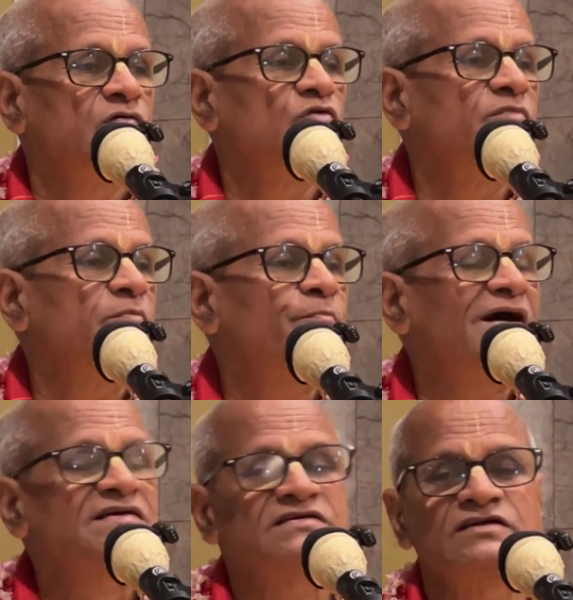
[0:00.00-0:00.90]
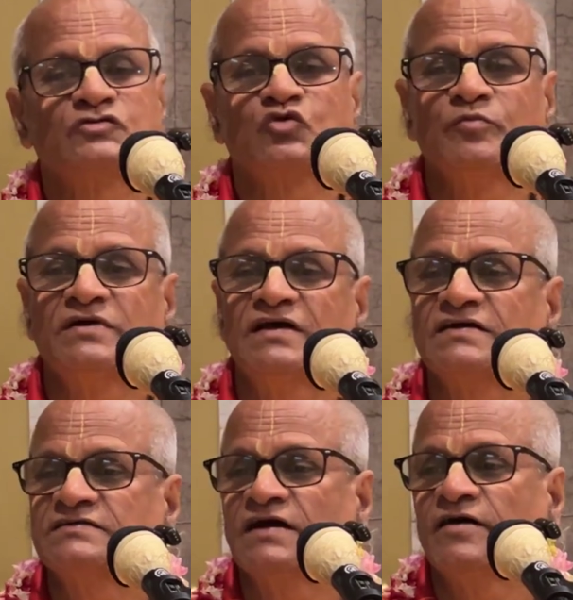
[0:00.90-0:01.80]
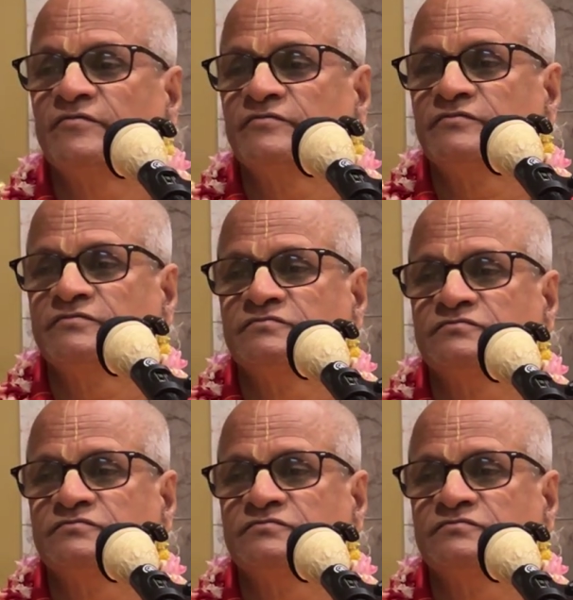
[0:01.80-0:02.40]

We may pass in so many exams.